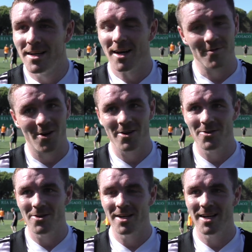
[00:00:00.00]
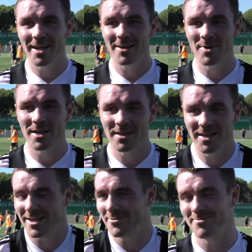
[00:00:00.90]
I've not, no.
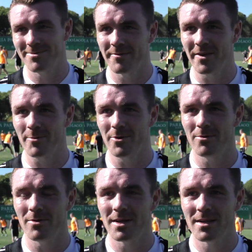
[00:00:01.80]
I think we're all